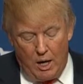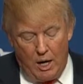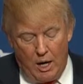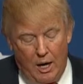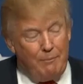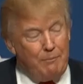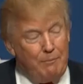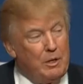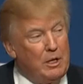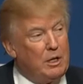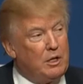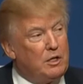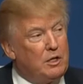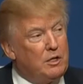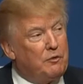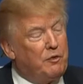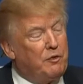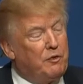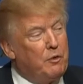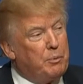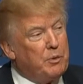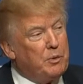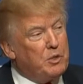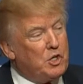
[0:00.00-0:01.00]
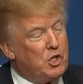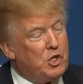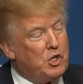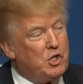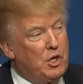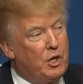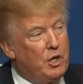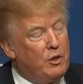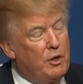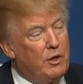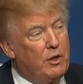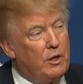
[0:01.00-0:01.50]
I'm in a different
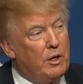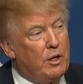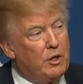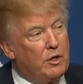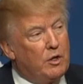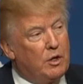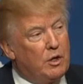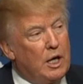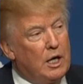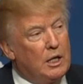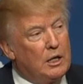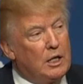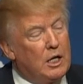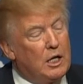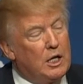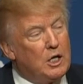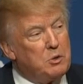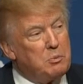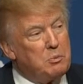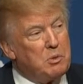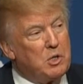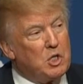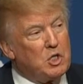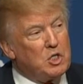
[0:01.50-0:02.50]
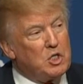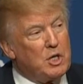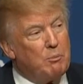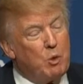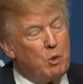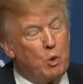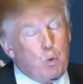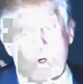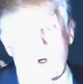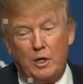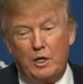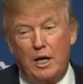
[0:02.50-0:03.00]
position than the other candidates because I'm
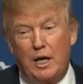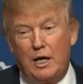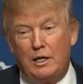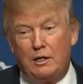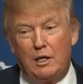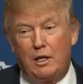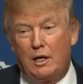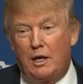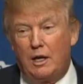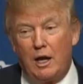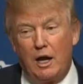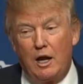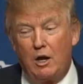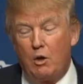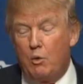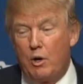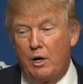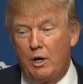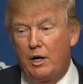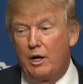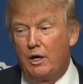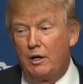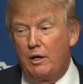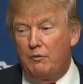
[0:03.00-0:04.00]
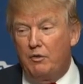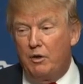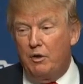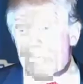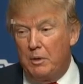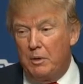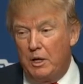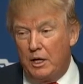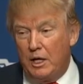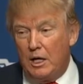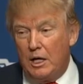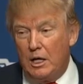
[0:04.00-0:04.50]
the one candidate, I don't want any of your
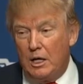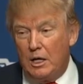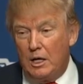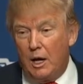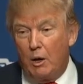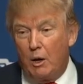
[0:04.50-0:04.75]
money.